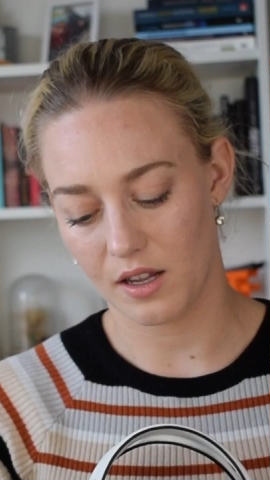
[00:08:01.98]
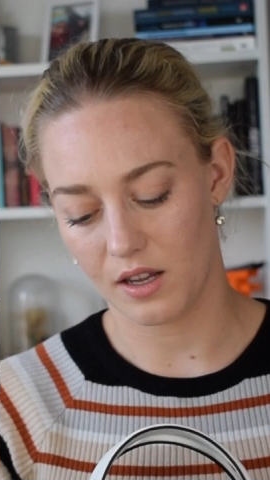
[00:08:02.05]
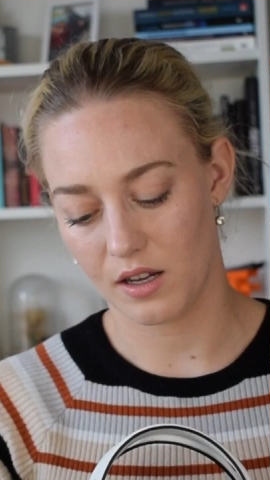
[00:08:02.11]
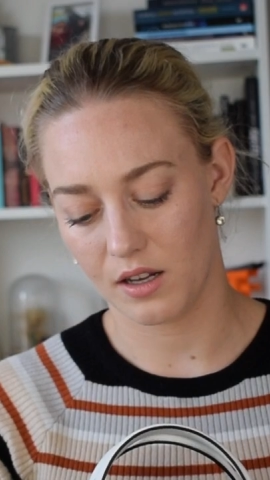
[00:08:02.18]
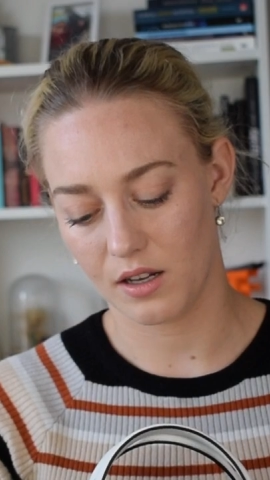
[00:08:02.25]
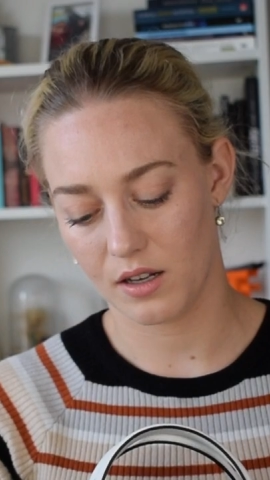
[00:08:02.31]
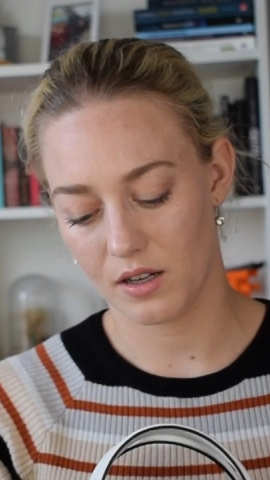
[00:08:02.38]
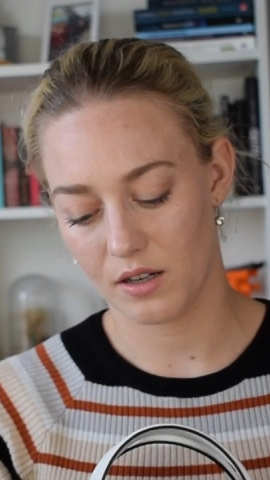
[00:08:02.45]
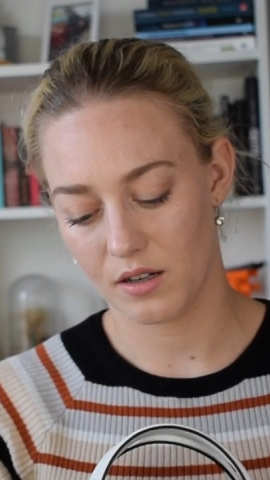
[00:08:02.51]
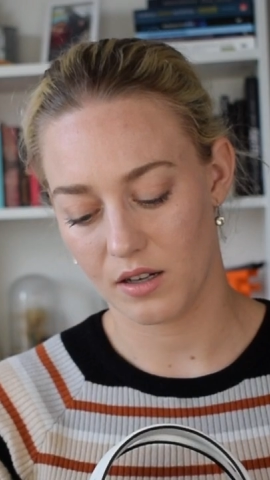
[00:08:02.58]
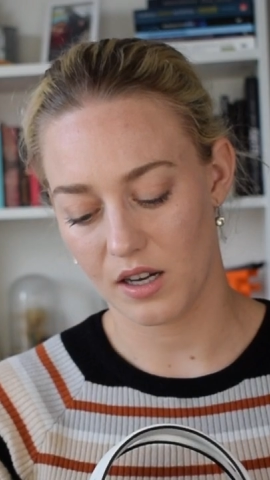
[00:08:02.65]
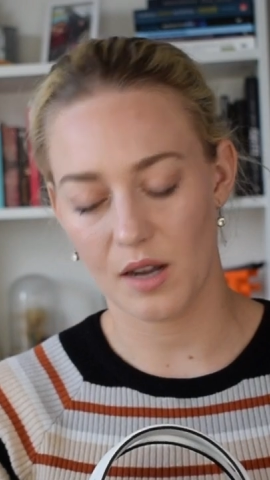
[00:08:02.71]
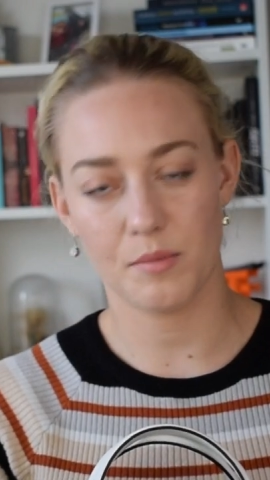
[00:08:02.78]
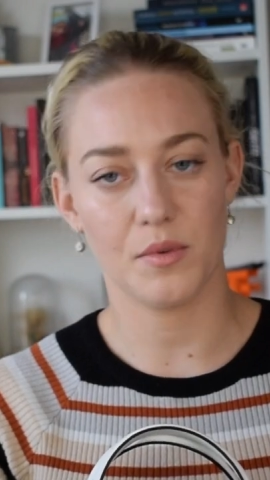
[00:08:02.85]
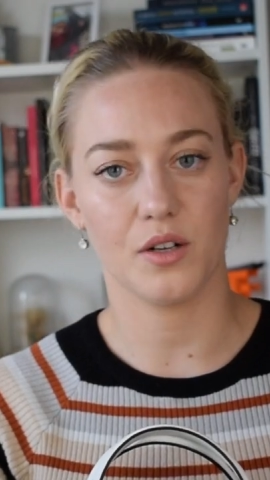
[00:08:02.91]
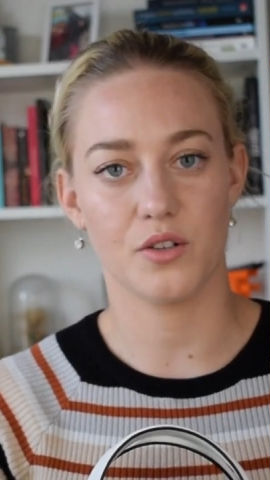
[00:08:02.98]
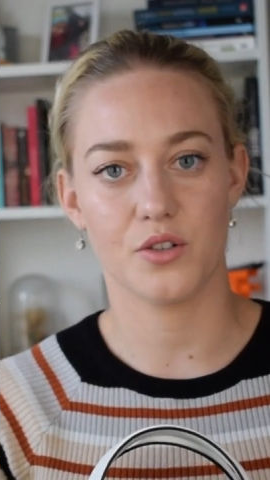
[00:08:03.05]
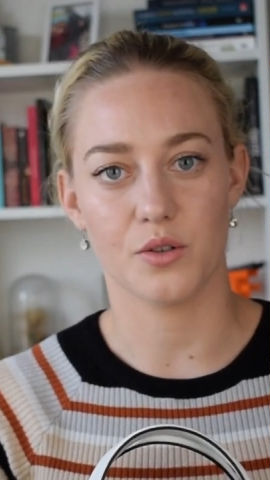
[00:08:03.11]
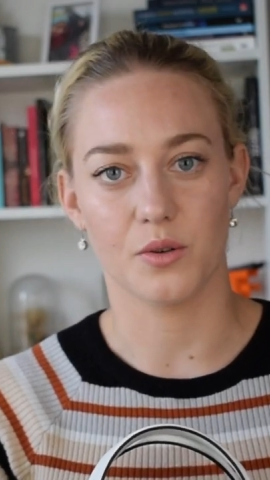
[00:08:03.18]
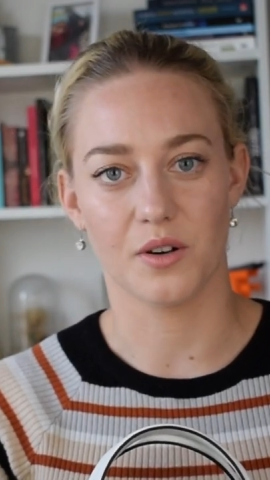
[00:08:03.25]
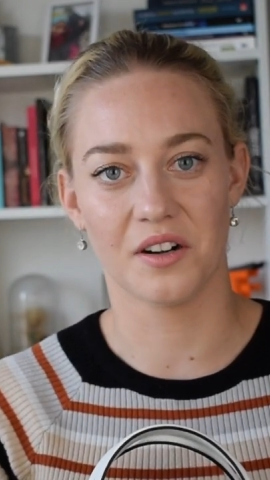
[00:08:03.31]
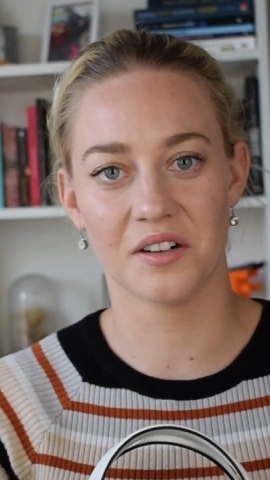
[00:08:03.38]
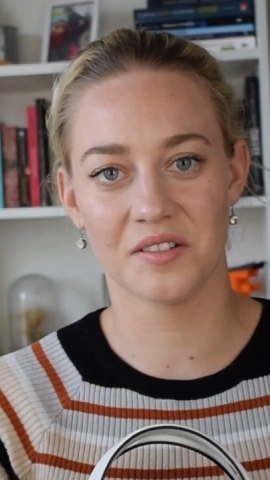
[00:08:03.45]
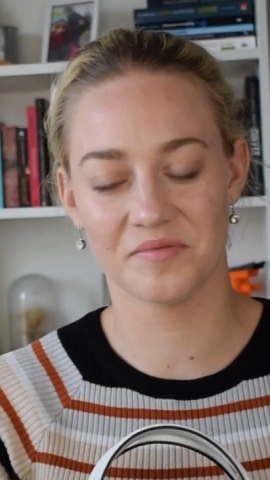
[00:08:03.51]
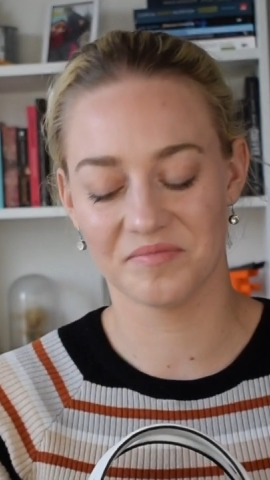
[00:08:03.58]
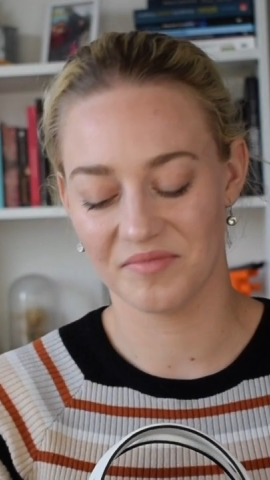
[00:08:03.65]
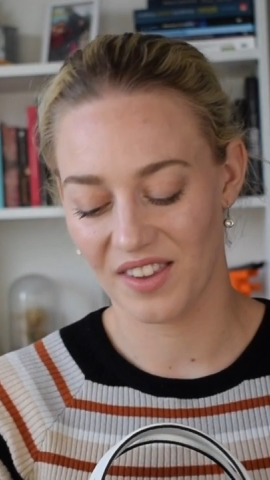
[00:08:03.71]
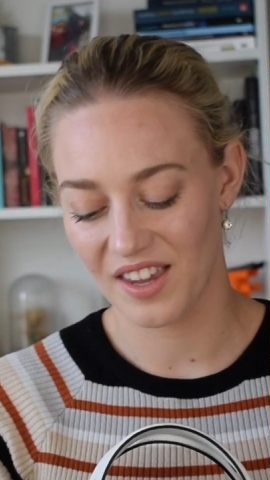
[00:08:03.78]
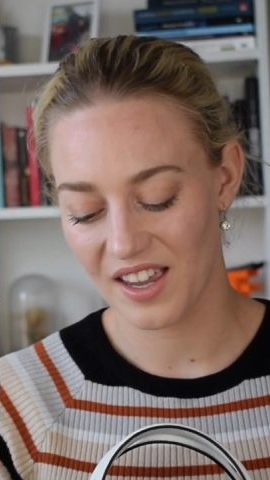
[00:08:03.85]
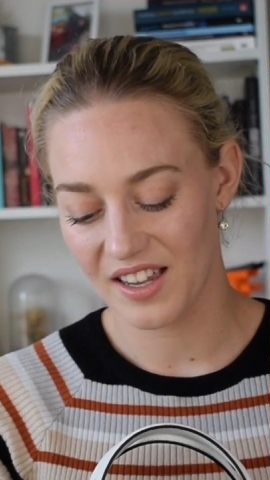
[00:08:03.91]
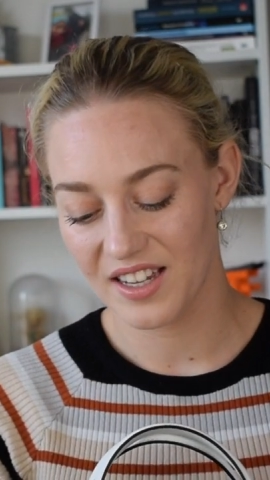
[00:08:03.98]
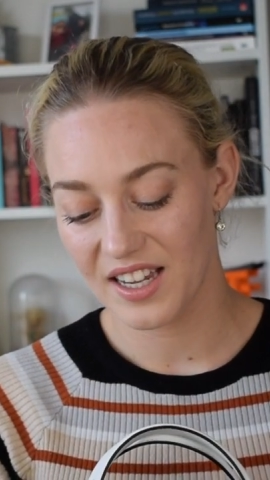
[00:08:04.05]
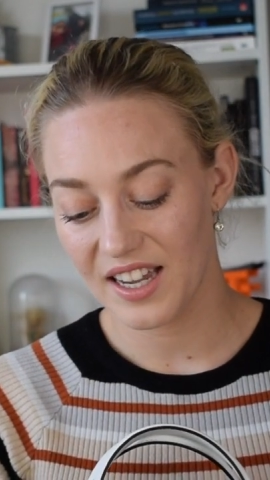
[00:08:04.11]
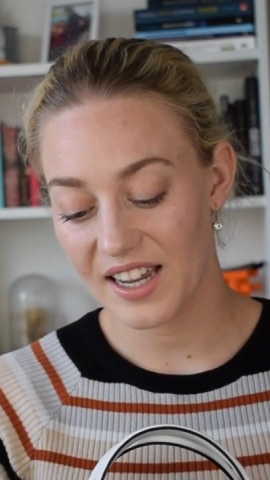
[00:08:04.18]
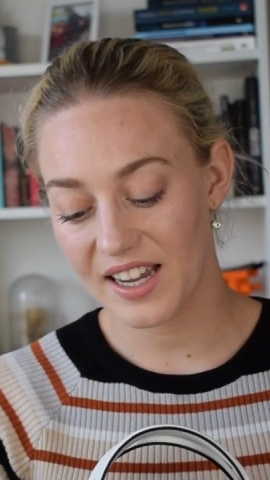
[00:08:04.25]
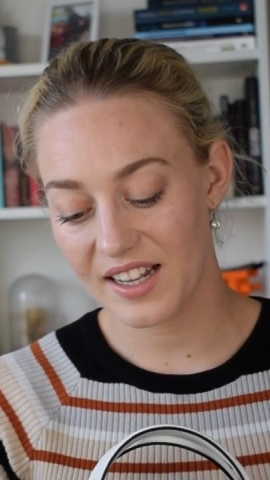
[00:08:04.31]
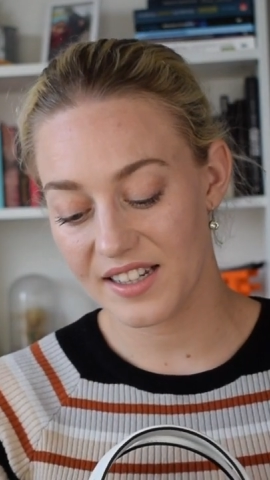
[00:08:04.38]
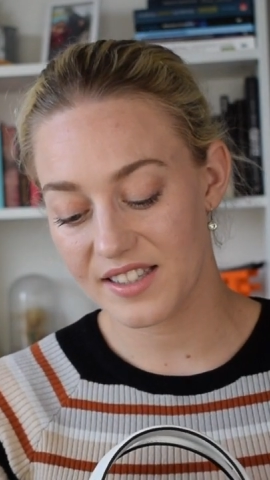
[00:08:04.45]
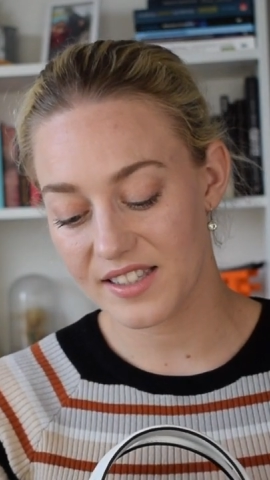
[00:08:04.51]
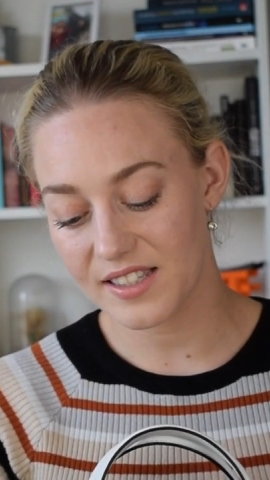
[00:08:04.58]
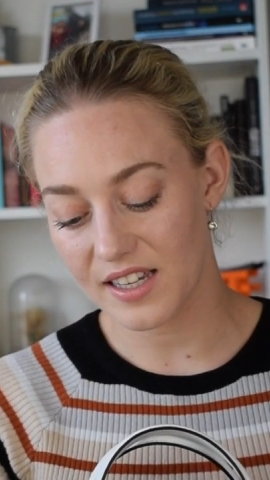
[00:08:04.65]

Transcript: think. I'm not sure. It's